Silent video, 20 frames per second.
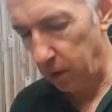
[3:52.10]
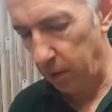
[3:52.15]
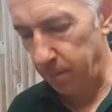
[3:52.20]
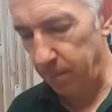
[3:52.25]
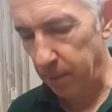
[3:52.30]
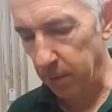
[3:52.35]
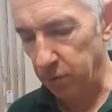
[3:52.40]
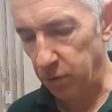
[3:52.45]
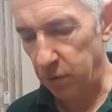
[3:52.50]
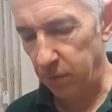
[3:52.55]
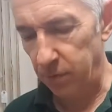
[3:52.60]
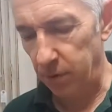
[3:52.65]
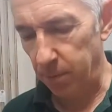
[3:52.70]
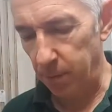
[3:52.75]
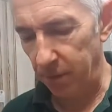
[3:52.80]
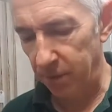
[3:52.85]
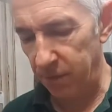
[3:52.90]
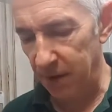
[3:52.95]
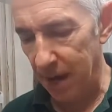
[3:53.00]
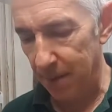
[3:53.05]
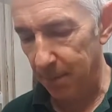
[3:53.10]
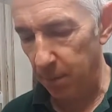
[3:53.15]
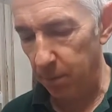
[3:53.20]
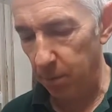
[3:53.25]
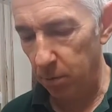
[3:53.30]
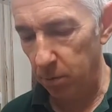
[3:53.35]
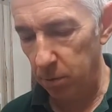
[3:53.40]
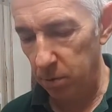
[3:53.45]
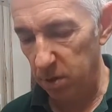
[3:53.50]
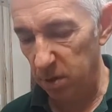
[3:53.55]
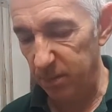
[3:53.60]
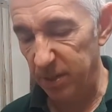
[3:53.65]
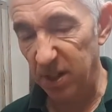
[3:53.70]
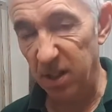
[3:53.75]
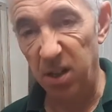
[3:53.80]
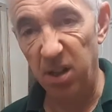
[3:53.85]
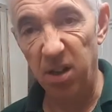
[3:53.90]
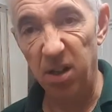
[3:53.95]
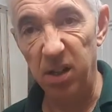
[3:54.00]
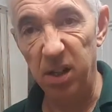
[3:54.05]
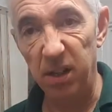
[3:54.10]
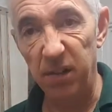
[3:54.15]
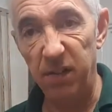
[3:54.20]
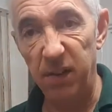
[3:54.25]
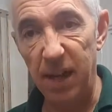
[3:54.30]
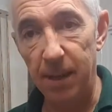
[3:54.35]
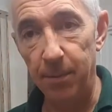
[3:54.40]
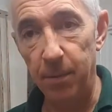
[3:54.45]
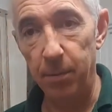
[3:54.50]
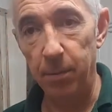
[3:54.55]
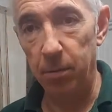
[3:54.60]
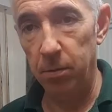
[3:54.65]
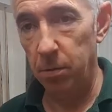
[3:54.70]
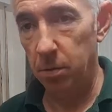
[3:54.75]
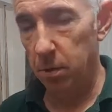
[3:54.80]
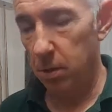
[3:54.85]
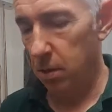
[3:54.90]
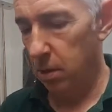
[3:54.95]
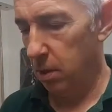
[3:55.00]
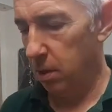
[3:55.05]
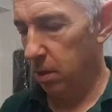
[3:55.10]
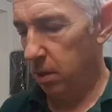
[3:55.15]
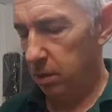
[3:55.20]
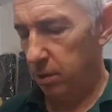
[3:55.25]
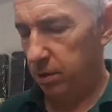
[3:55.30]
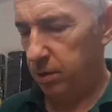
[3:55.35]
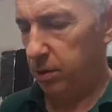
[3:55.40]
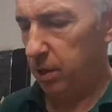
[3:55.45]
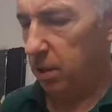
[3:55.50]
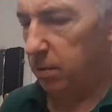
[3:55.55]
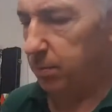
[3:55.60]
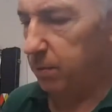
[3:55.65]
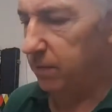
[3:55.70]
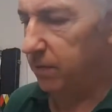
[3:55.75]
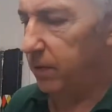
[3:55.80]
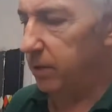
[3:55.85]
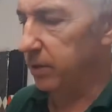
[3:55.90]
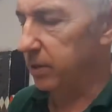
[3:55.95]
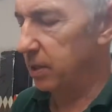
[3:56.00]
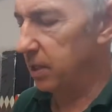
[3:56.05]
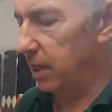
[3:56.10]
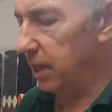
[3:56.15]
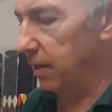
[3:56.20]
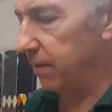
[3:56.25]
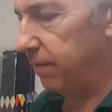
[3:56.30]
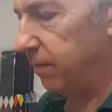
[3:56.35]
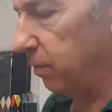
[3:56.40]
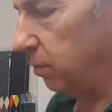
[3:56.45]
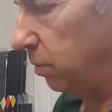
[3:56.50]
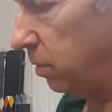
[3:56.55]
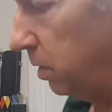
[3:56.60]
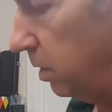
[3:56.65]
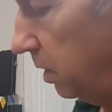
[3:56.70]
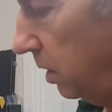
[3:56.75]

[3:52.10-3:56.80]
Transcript: most of them are flammable, I mean highly flammable, so be very careful.